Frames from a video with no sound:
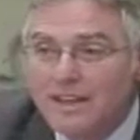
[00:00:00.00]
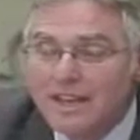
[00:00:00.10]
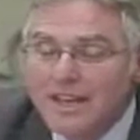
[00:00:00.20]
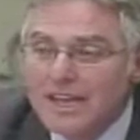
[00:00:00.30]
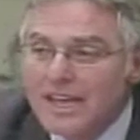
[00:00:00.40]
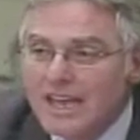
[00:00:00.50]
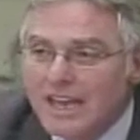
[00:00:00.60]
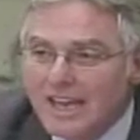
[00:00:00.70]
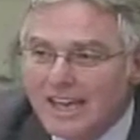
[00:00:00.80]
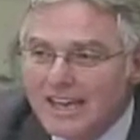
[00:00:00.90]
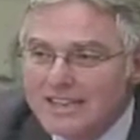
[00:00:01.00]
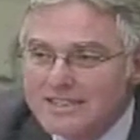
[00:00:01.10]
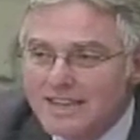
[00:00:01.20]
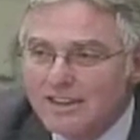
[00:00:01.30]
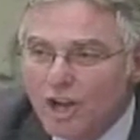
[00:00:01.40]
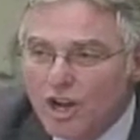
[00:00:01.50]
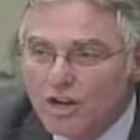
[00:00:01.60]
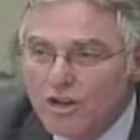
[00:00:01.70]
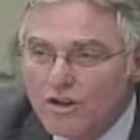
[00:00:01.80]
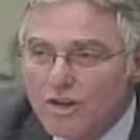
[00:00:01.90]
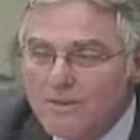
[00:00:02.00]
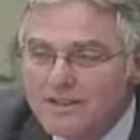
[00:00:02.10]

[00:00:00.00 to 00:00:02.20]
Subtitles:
files then relating to